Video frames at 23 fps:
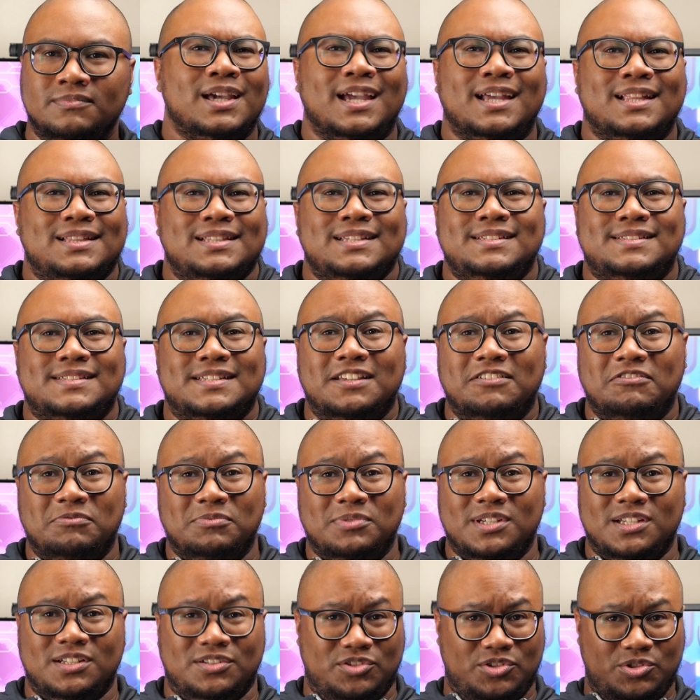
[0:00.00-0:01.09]
at least give
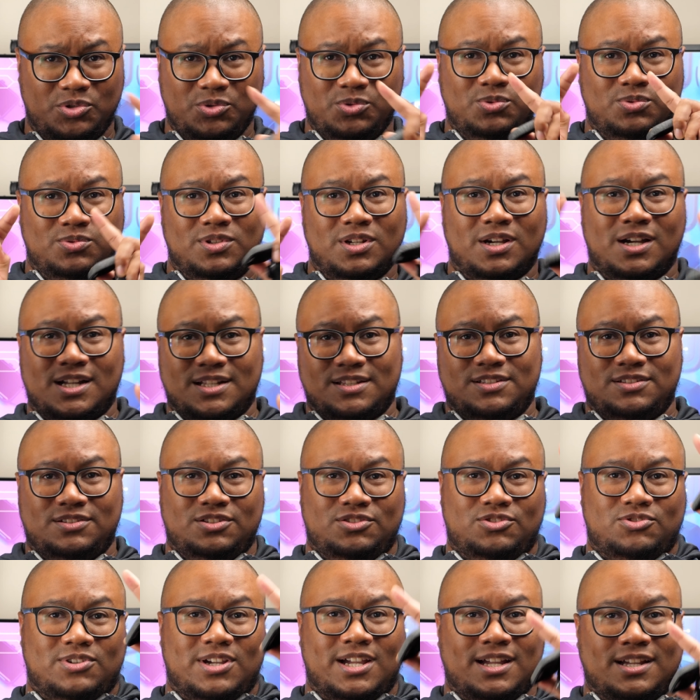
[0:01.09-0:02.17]
me two dots to
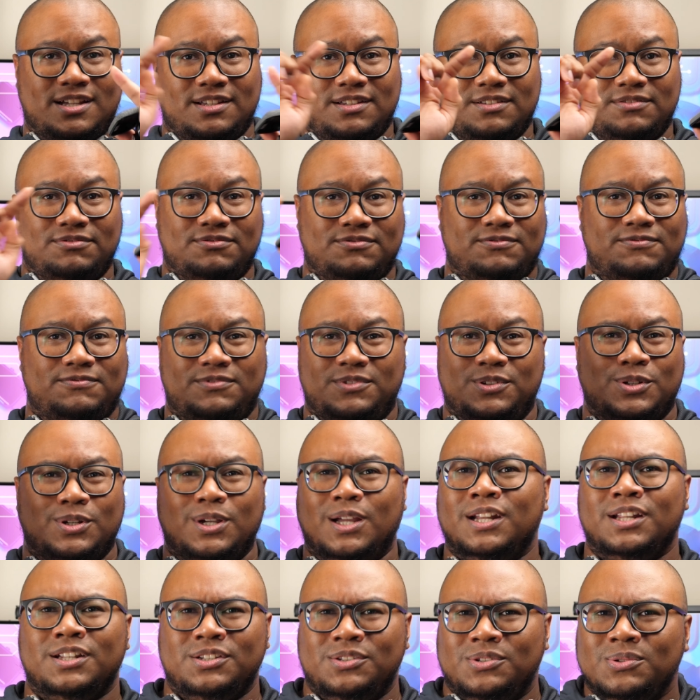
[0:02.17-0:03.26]
track if you're
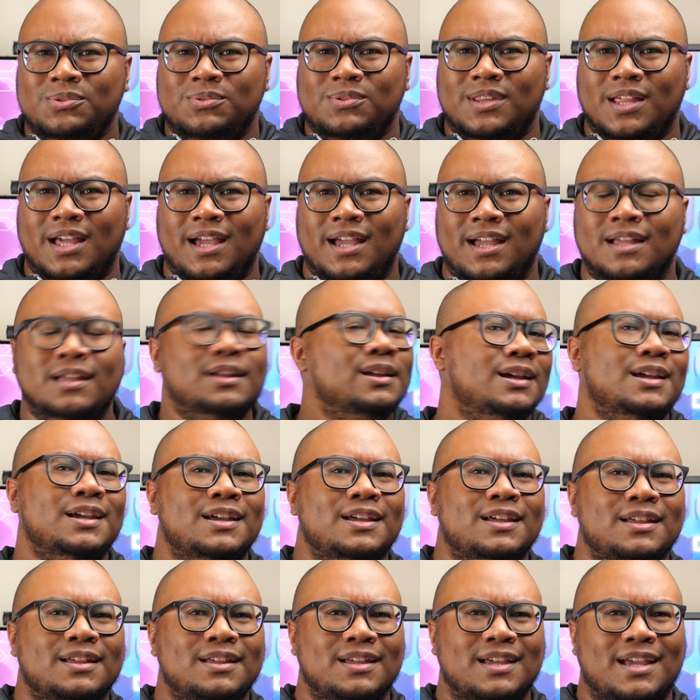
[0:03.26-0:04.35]
gonna do that.
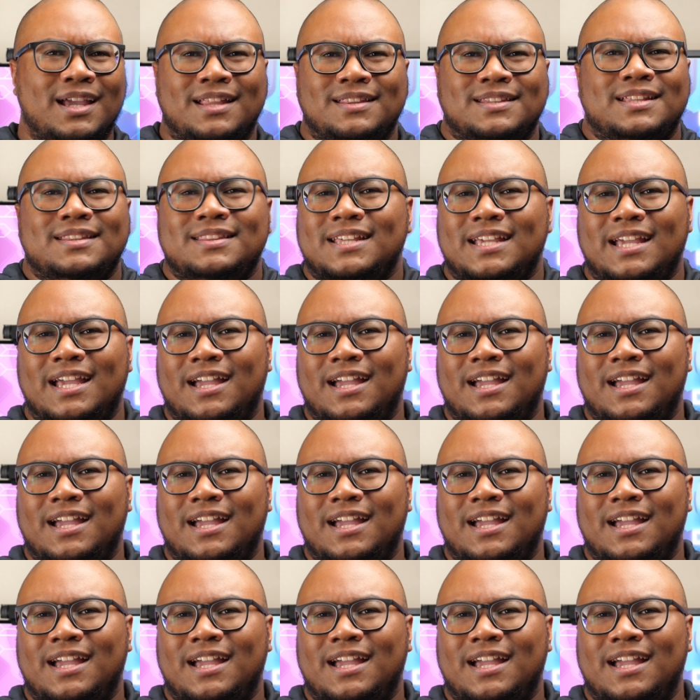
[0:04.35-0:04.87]
And then they